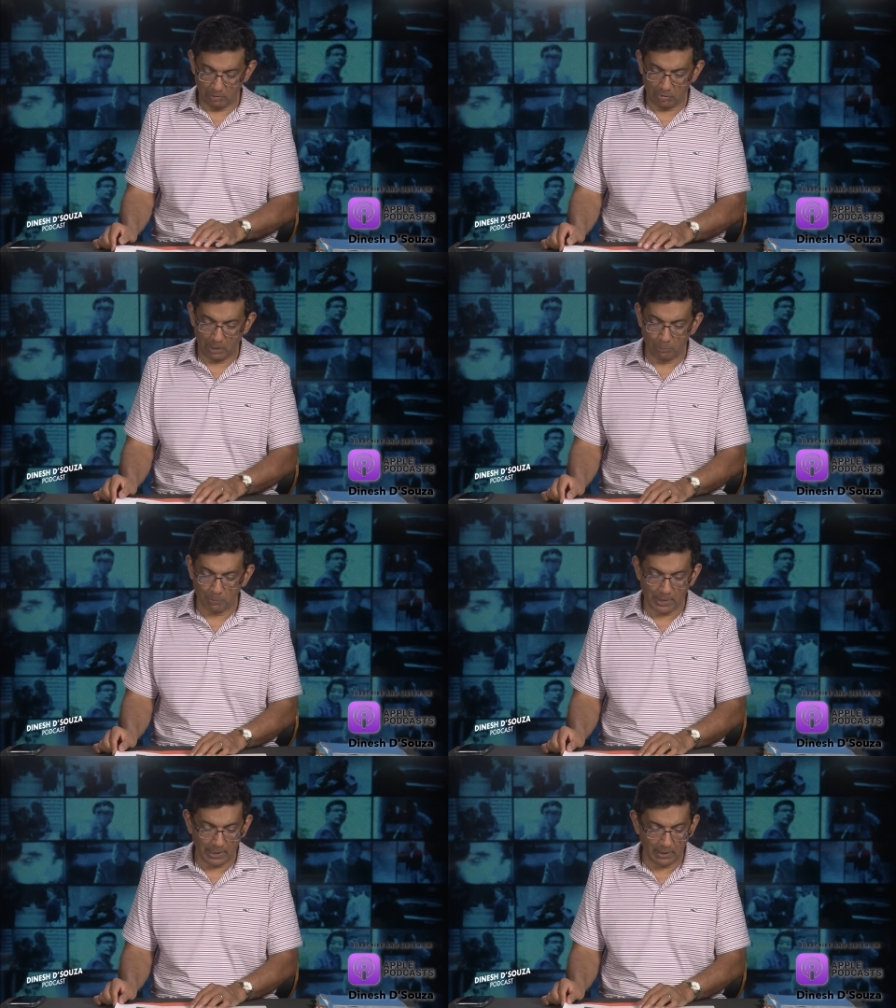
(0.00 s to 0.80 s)
James
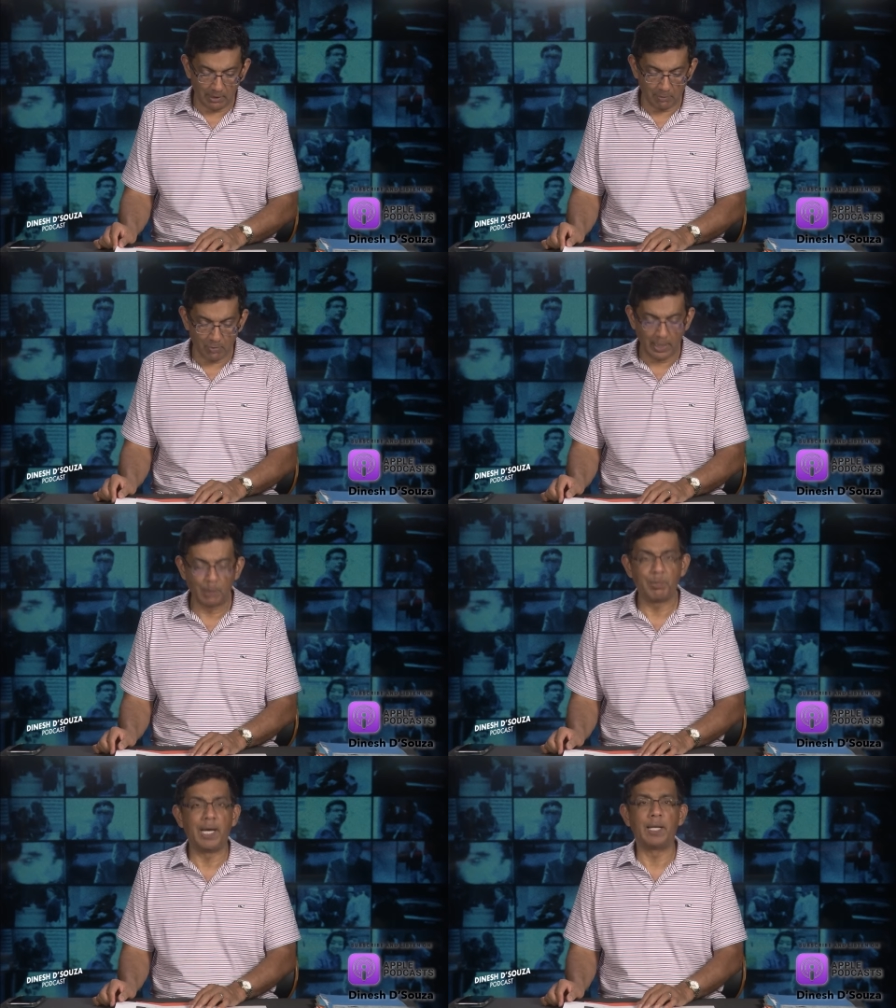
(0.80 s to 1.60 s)
Biden and
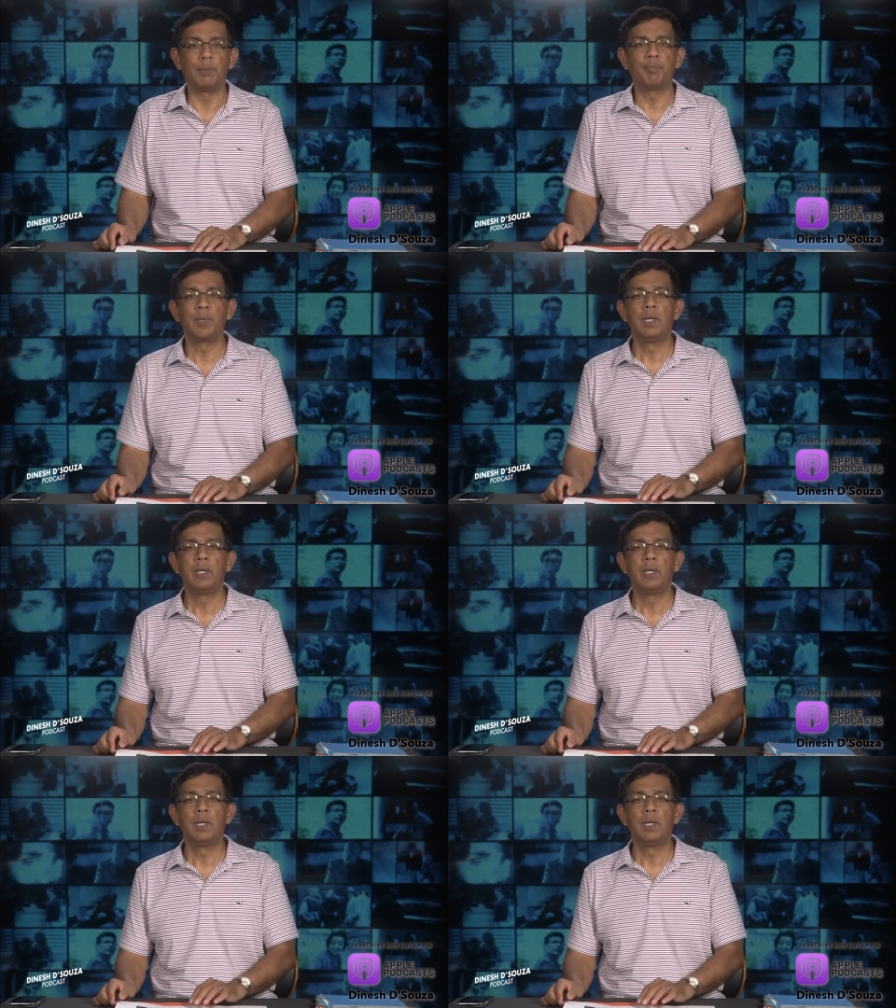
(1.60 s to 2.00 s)
Frank Biden.